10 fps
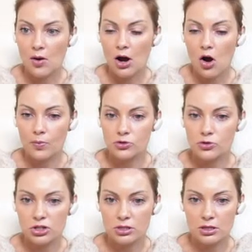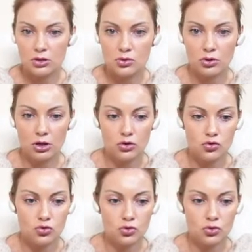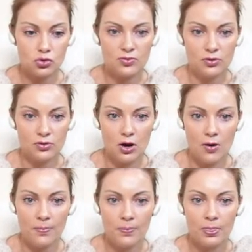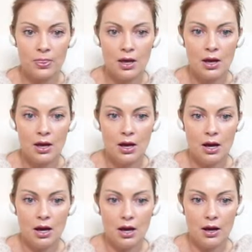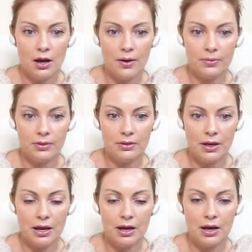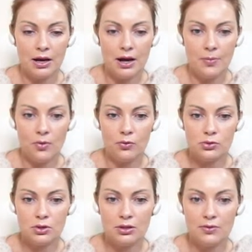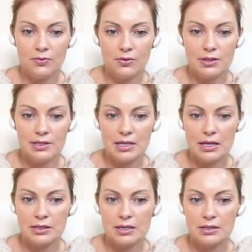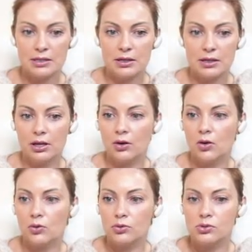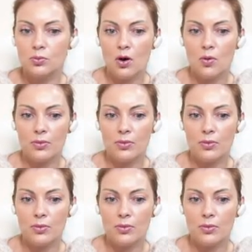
color options that you can choose from. Um, they come also in different sizes that they go small,